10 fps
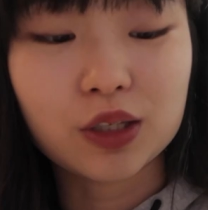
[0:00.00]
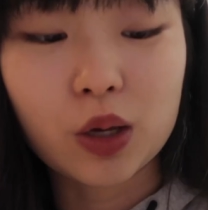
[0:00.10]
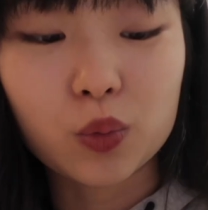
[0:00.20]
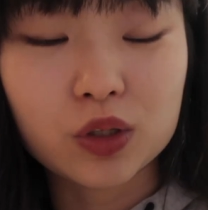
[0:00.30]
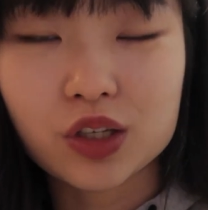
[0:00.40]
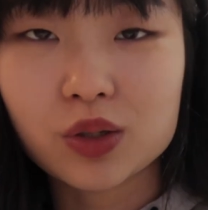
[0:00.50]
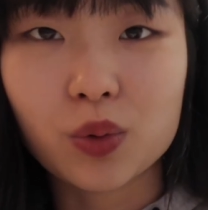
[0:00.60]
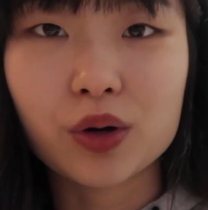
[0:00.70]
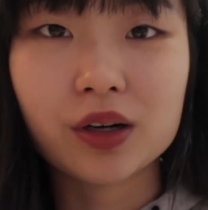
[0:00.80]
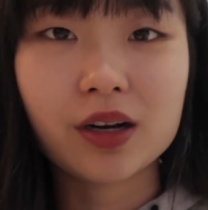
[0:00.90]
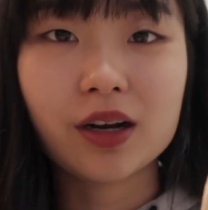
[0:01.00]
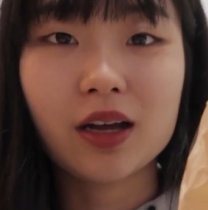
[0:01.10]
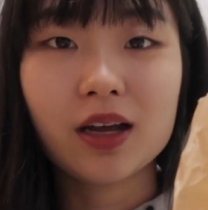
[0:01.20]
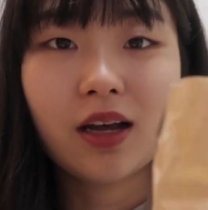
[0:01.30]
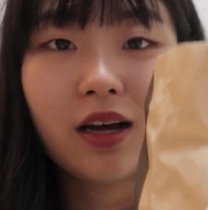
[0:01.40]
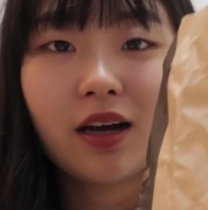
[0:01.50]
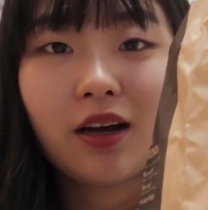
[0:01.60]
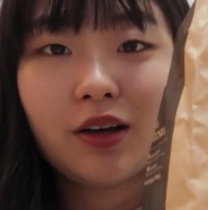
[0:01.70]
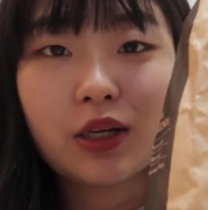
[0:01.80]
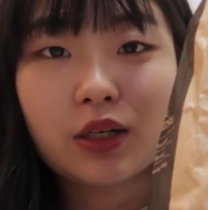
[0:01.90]
So we just ordered
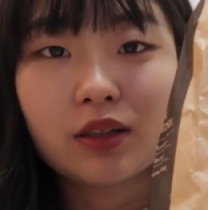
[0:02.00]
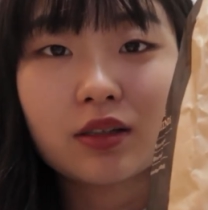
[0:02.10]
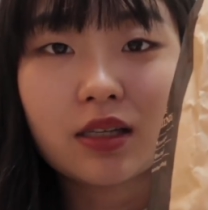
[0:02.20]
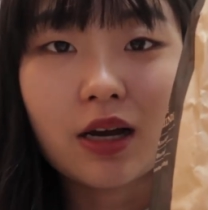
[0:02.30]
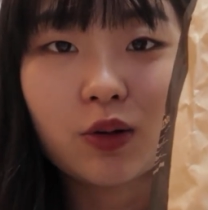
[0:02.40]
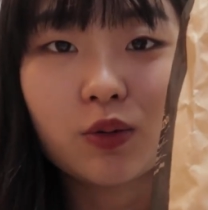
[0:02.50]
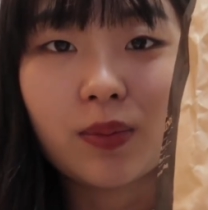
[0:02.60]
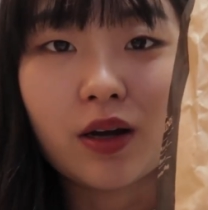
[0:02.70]
Taco